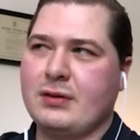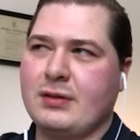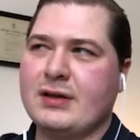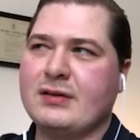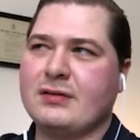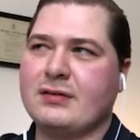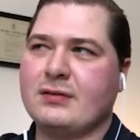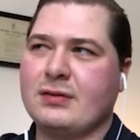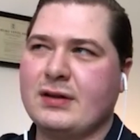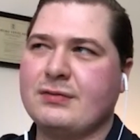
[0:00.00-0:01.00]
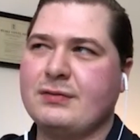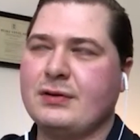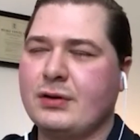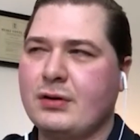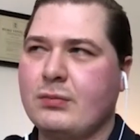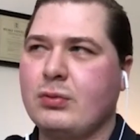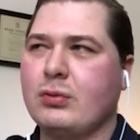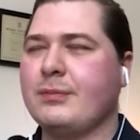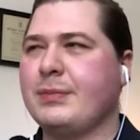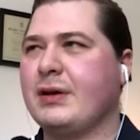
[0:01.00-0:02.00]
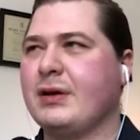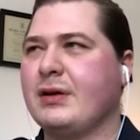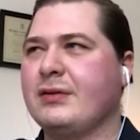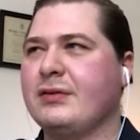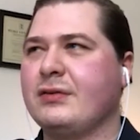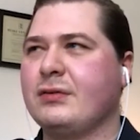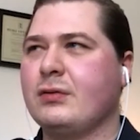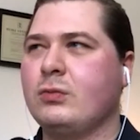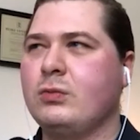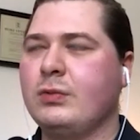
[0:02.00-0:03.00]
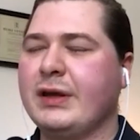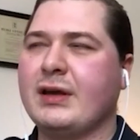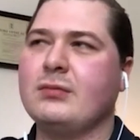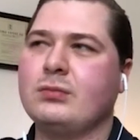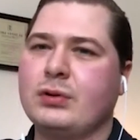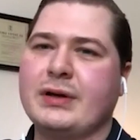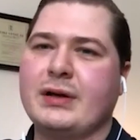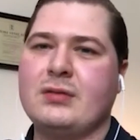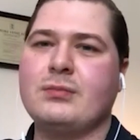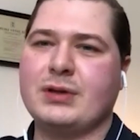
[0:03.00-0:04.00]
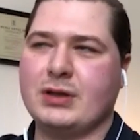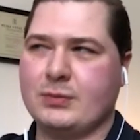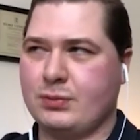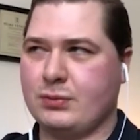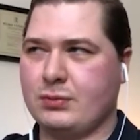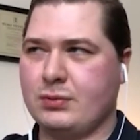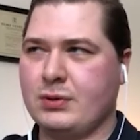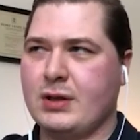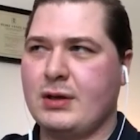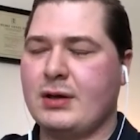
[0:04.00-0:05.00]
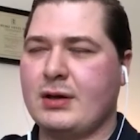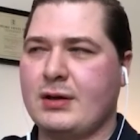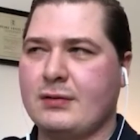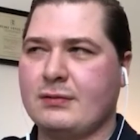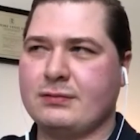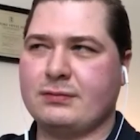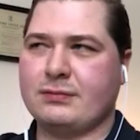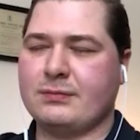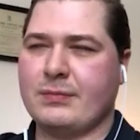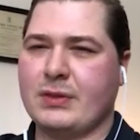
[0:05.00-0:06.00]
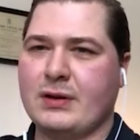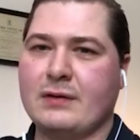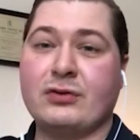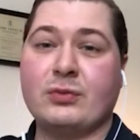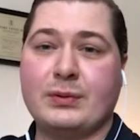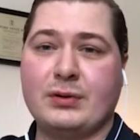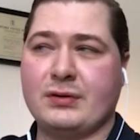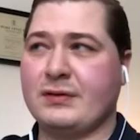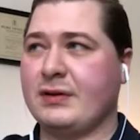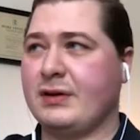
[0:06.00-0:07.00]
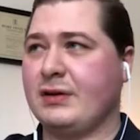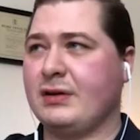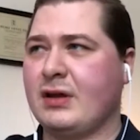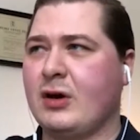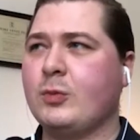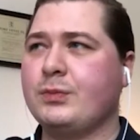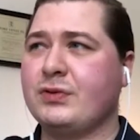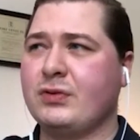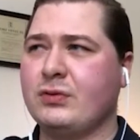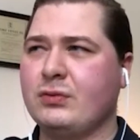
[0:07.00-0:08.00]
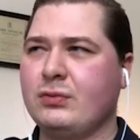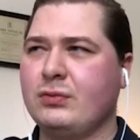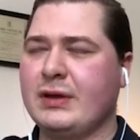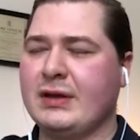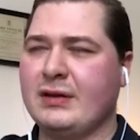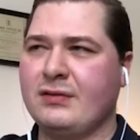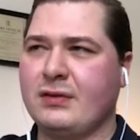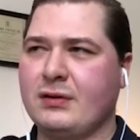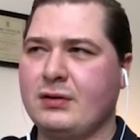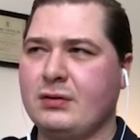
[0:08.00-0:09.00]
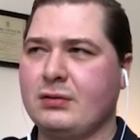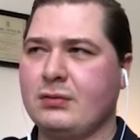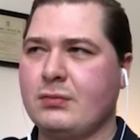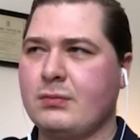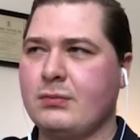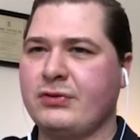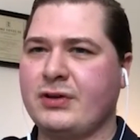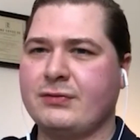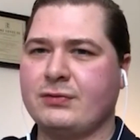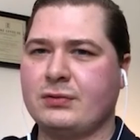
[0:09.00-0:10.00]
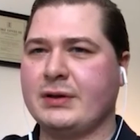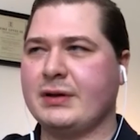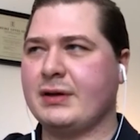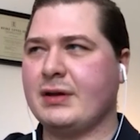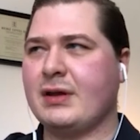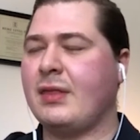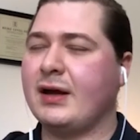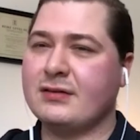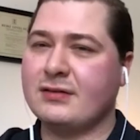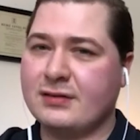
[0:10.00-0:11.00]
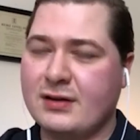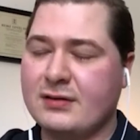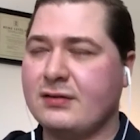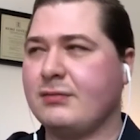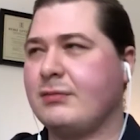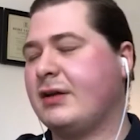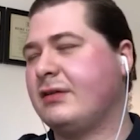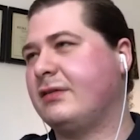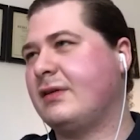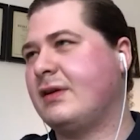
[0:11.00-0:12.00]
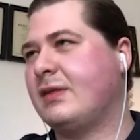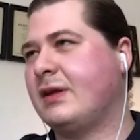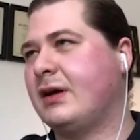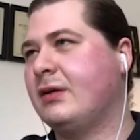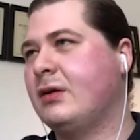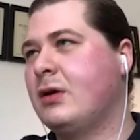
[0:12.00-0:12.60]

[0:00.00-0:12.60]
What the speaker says: that's very important, because we can bring in people of spirit and help to ease their suffering in that sense. Not saying that